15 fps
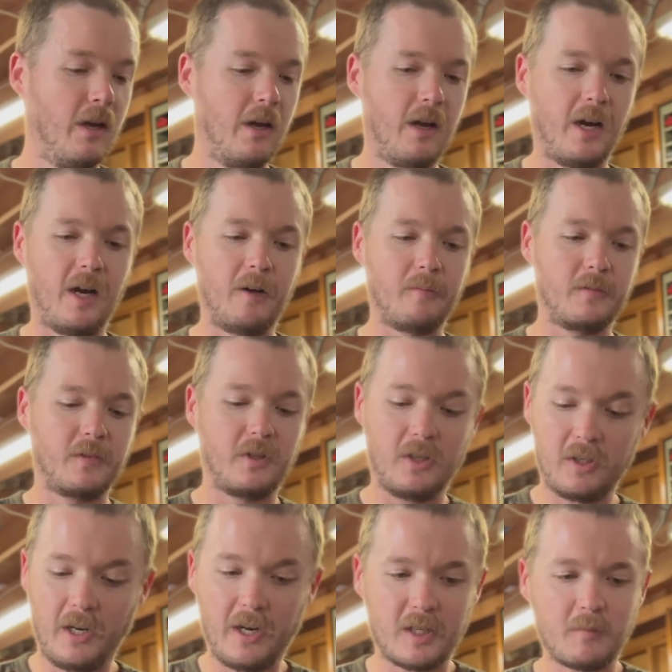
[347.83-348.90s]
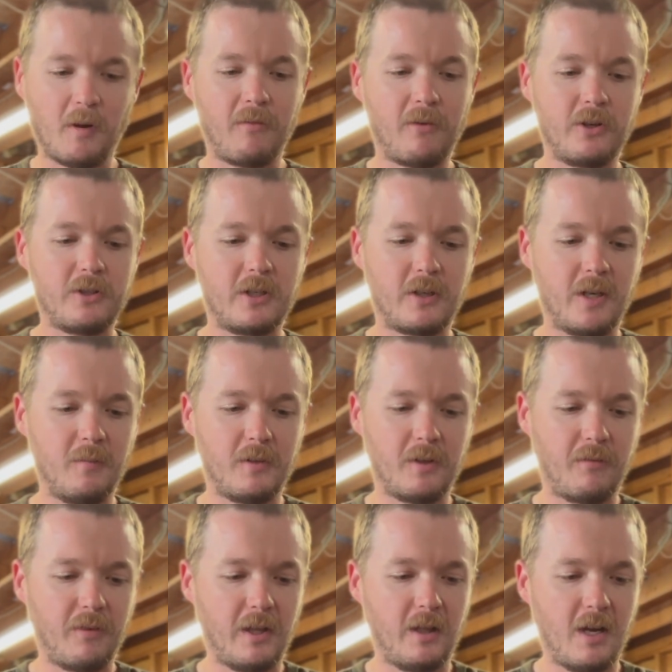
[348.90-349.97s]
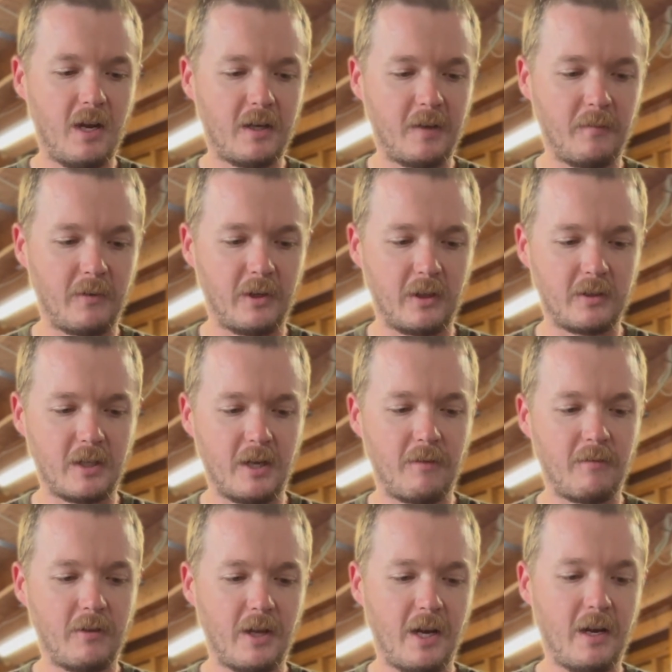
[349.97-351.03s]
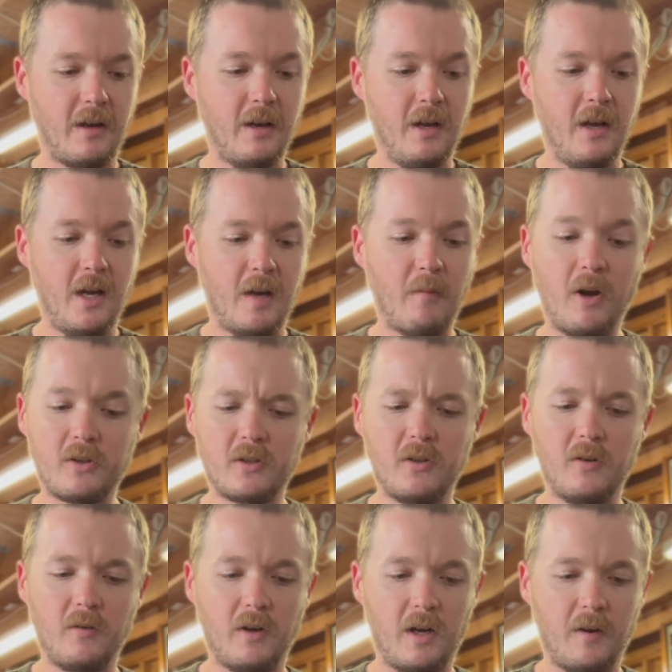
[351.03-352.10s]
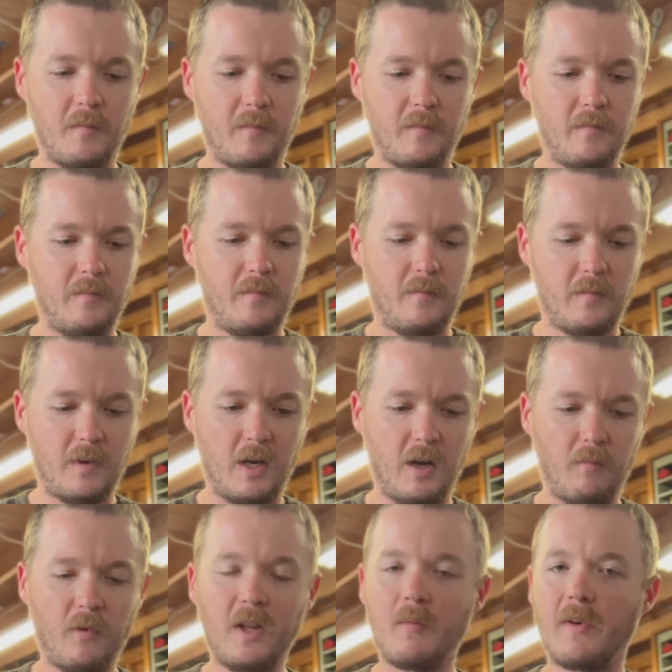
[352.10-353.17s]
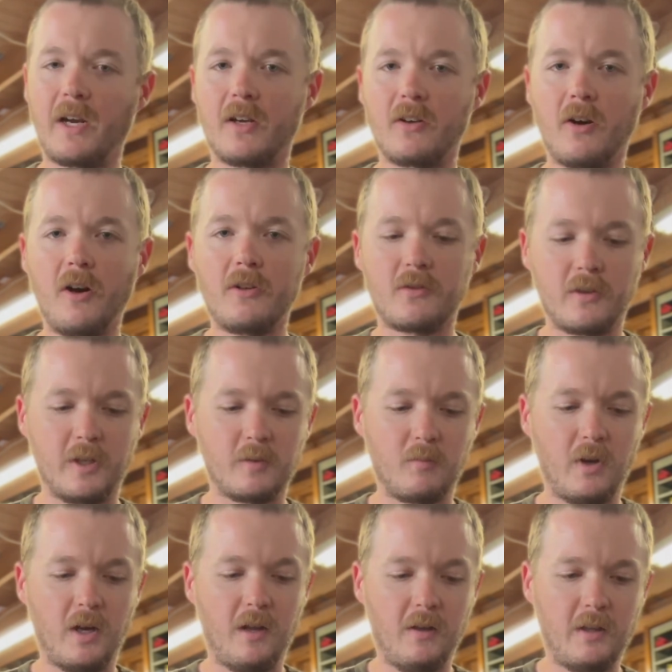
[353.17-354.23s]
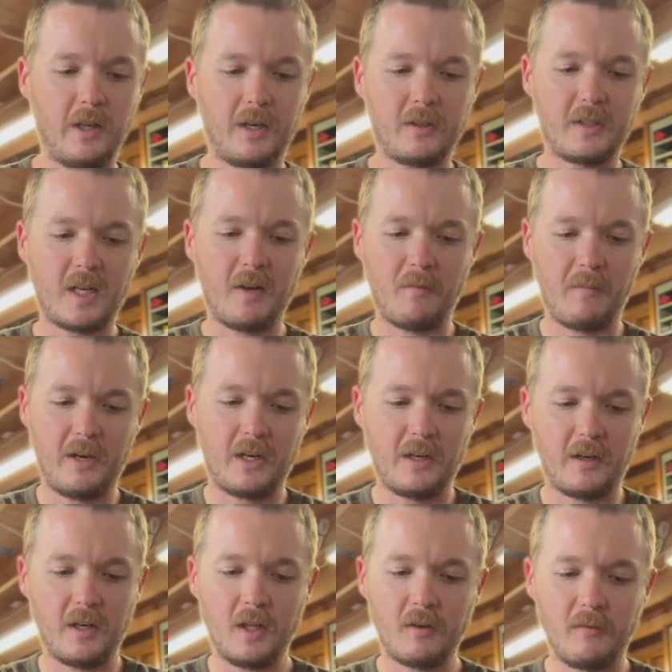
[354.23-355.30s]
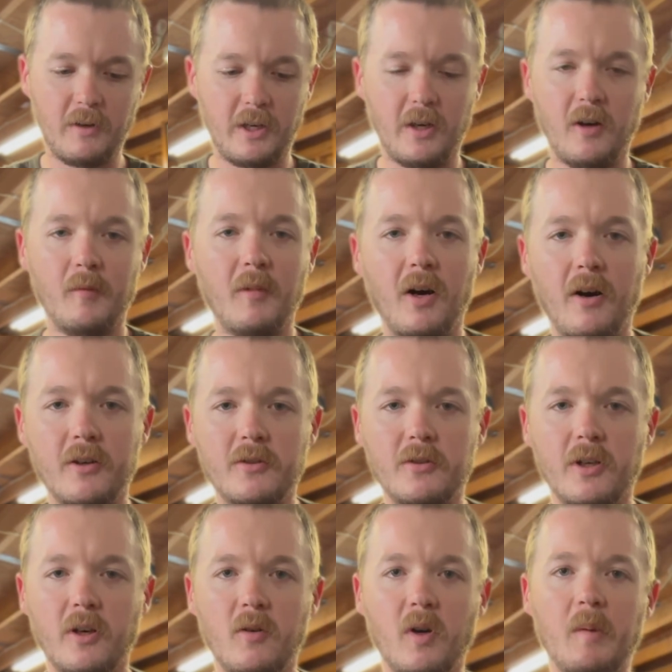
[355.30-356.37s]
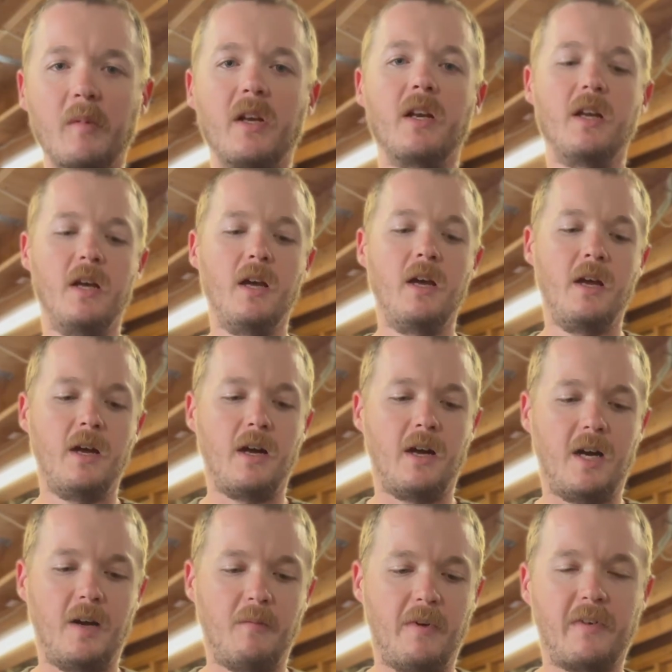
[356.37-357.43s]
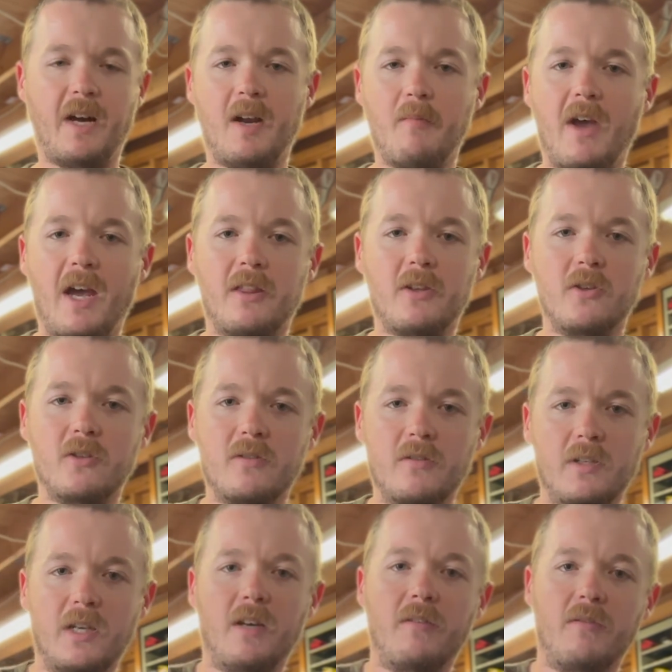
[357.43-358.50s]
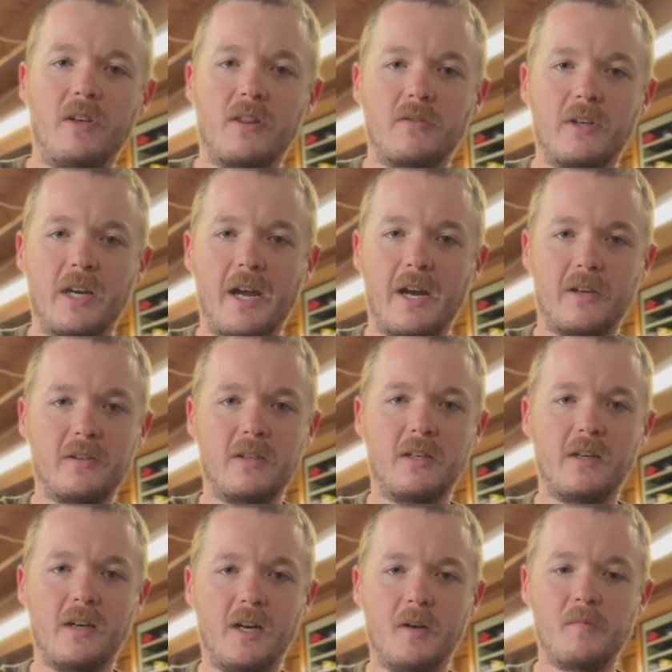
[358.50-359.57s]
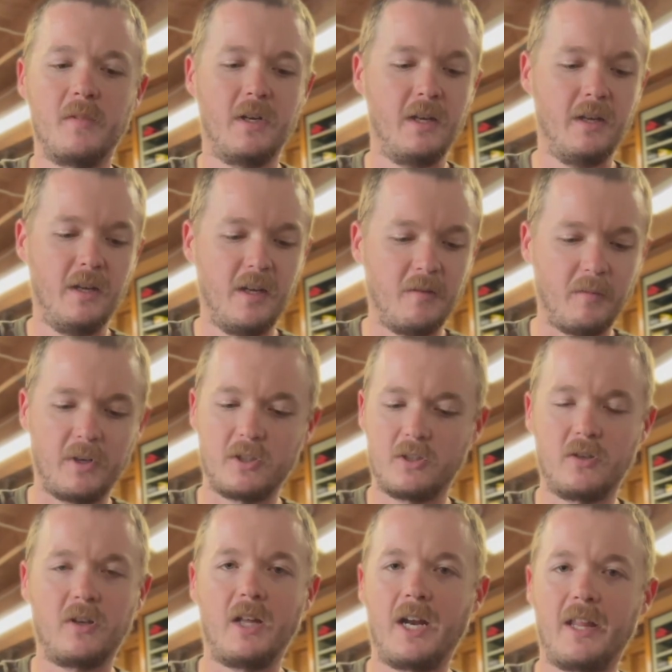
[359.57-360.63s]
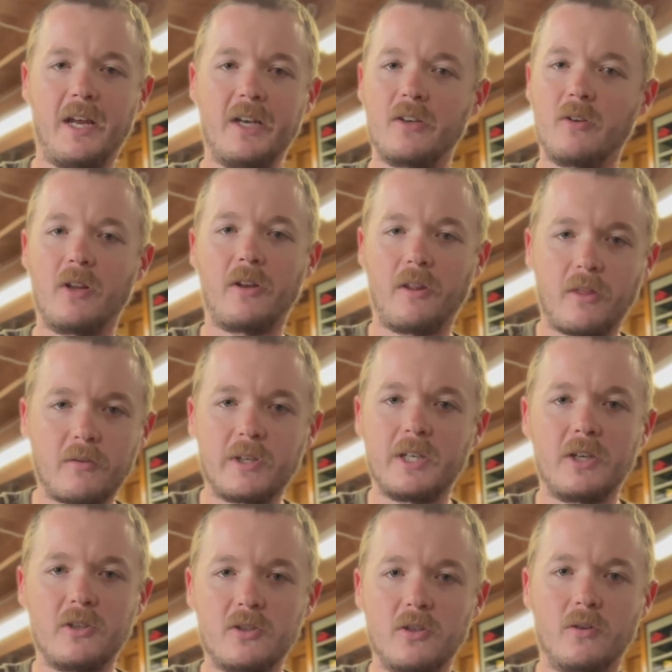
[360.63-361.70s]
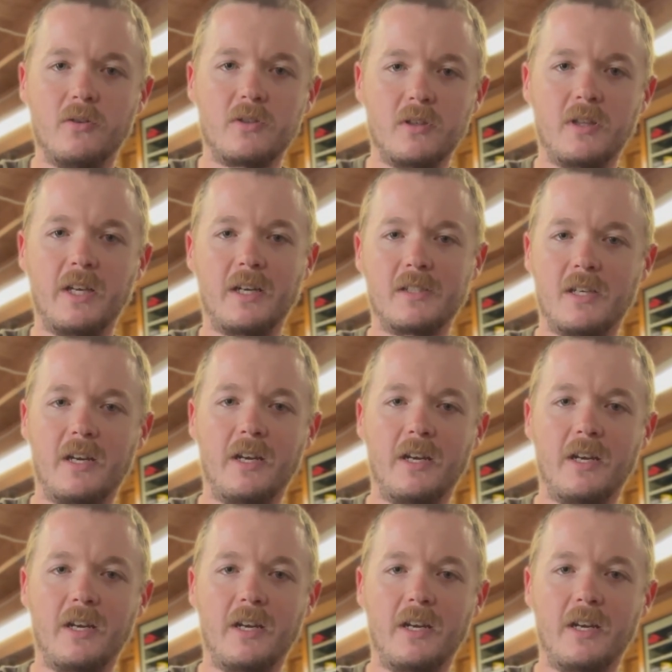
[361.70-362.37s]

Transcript: So yeah, this is my first year with the flintlock. I'm really excited for that. I'm also really big into archery as well. Like I said, I'm making another video on my archery equipment. I've got a Matthews V3X. I've been shooting a lot of that. I do a lot of 3D shoots and things of that